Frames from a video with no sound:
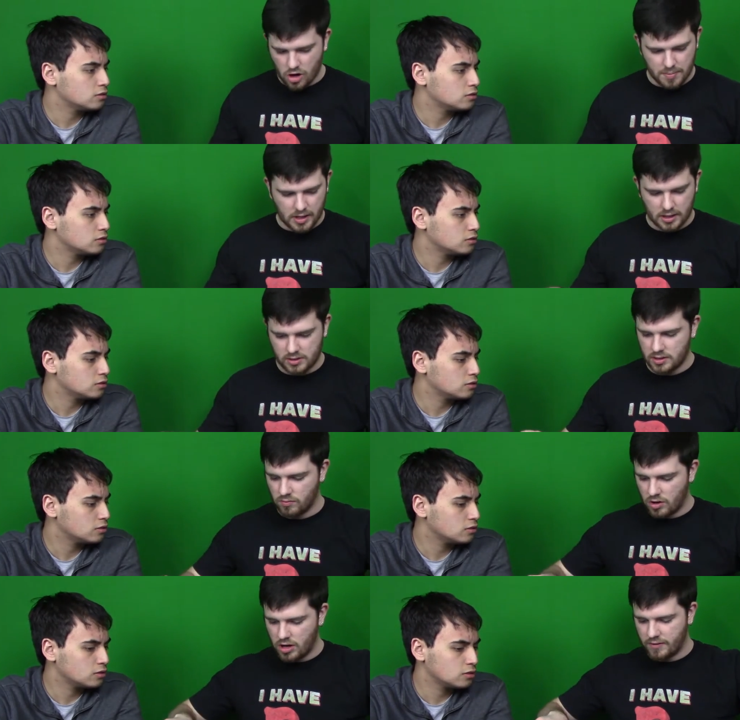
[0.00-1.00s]
Speaker 1: opening this the
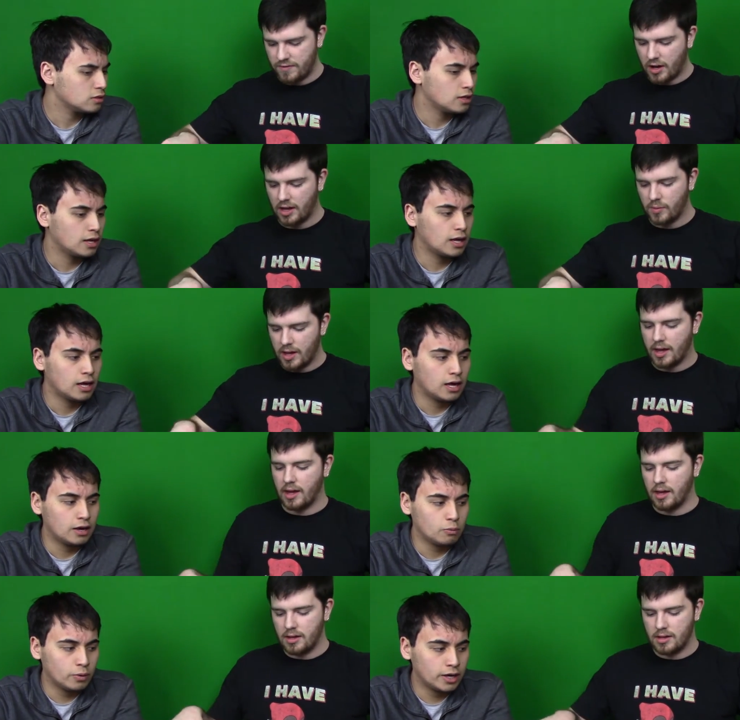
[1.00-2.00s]
wrong fucking
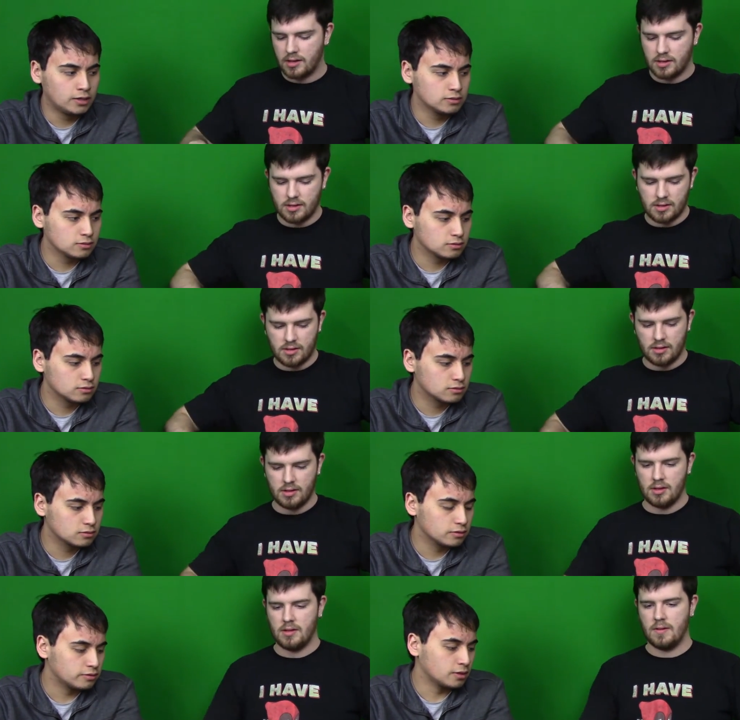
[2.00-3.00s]
way? Well,
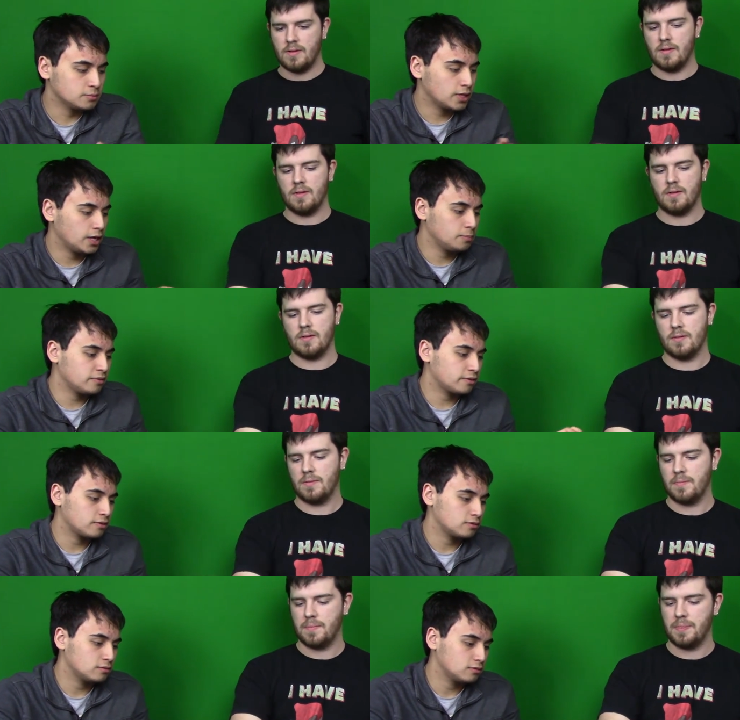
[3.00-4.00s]
Speaker 2: sometimes,
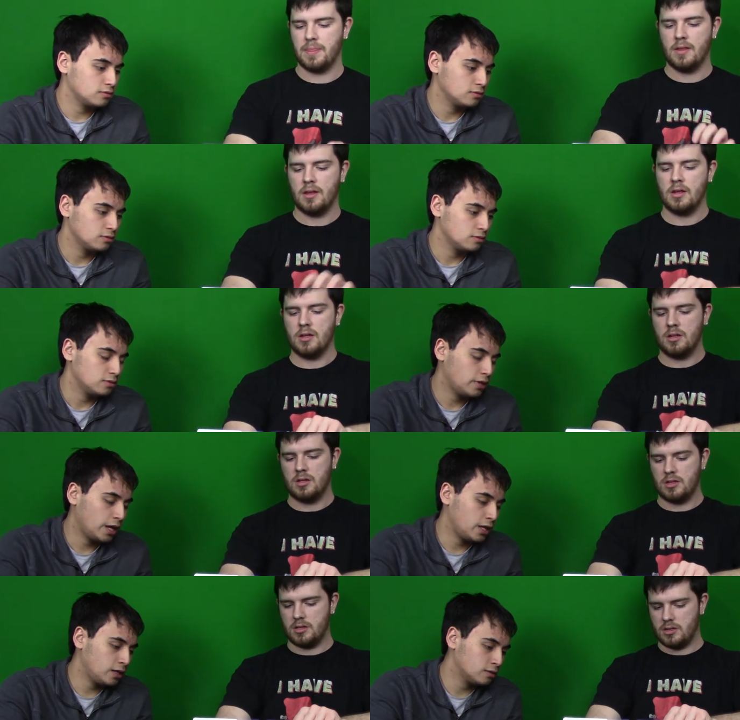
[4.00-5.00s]

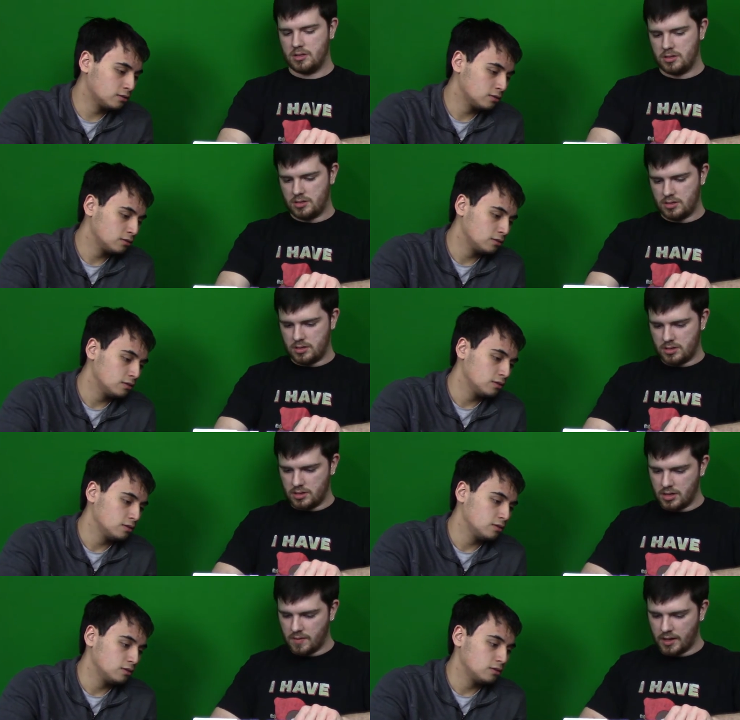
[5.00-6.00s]
Speaker 1: Danny.
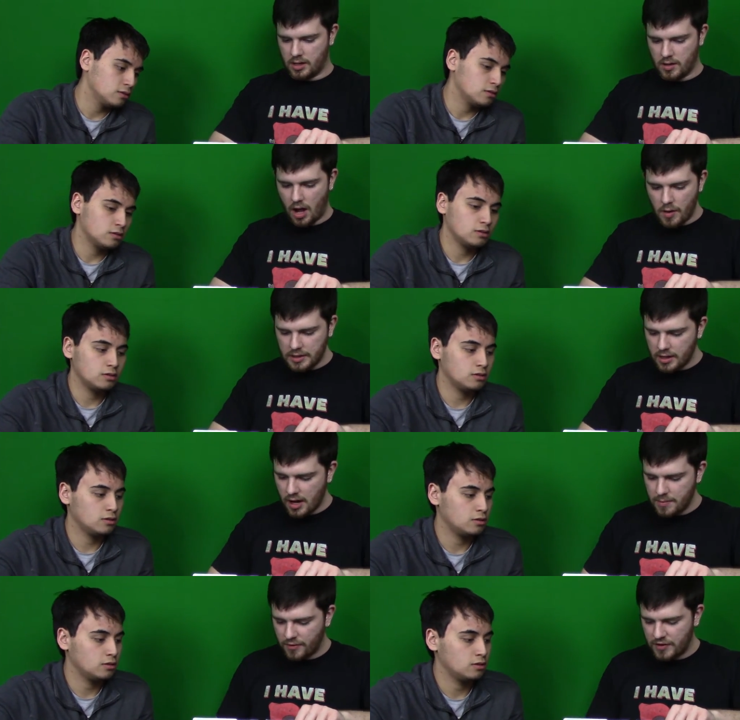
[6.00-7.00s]
There we go. Oh, it did
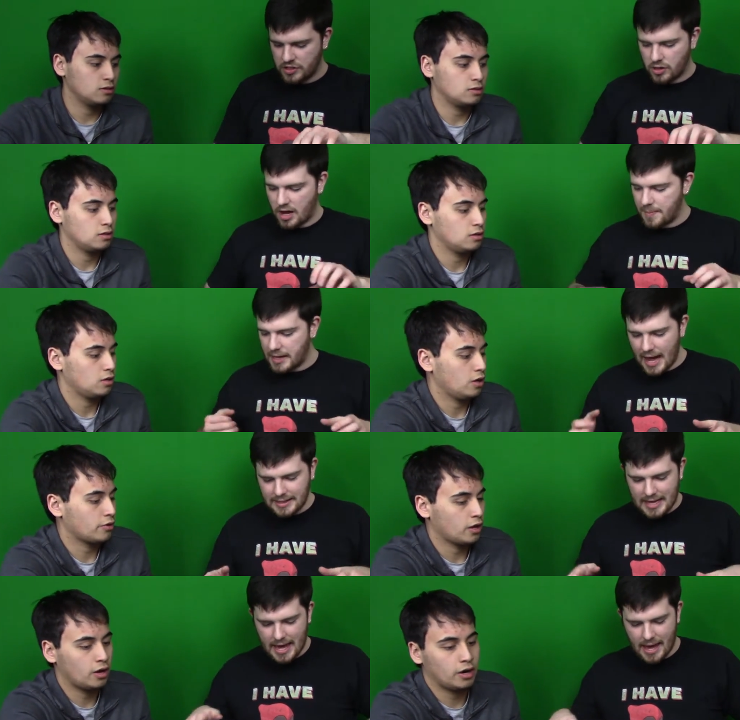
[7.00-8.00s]
come with a physical copy. Hot
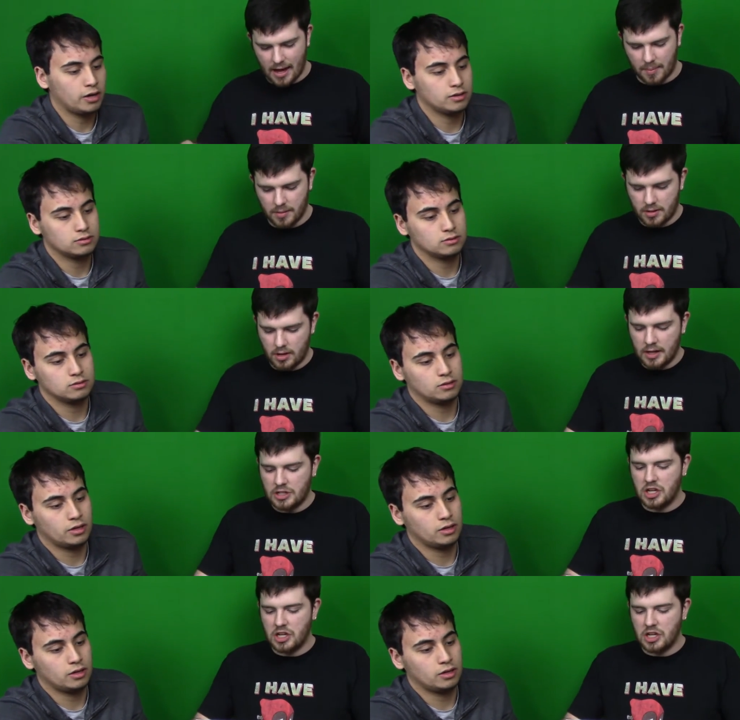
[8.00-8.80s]
damn! Unless it